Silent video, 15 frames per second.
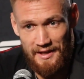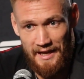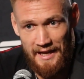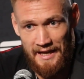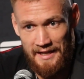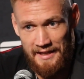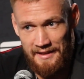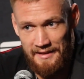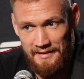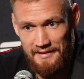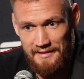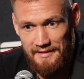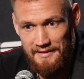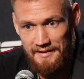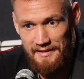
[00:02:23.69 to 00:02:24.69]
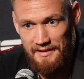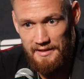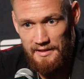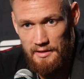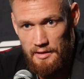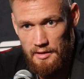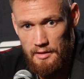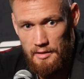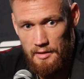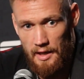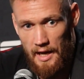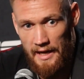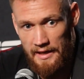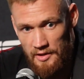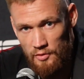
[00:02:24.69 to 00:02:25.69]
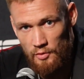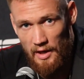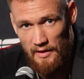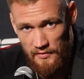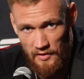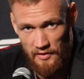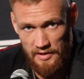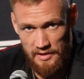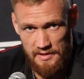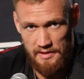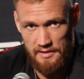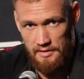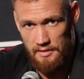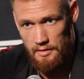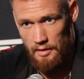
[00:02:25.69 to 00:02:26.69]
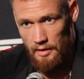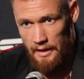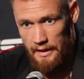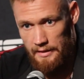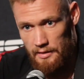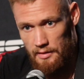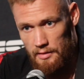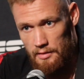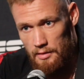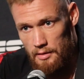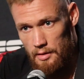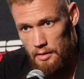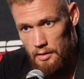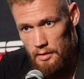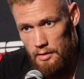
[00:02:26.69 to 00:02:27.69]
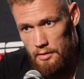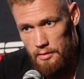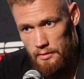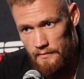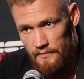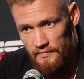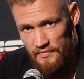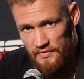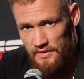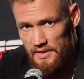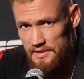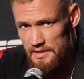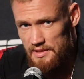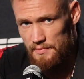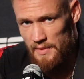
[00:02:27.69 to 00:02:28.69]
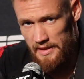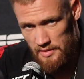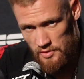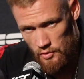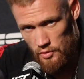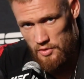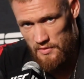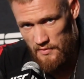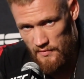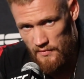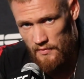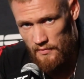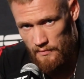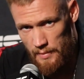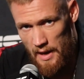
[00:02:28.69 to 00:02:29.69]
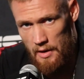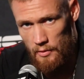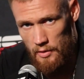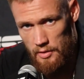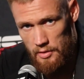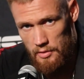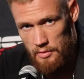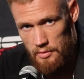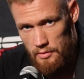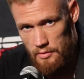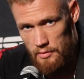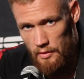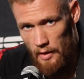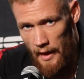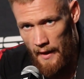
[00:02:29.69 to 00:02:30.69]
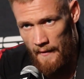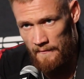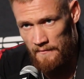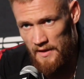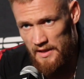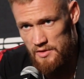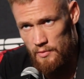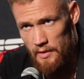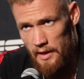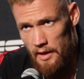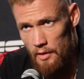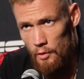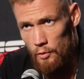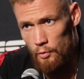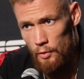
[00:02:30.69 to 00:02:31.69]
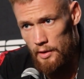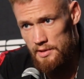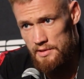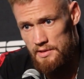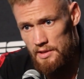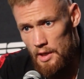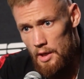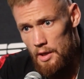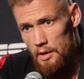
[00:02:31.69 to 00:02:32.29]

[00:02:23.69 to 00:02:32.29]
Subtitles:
And I knew after this that this is my source of power. And that's why I always,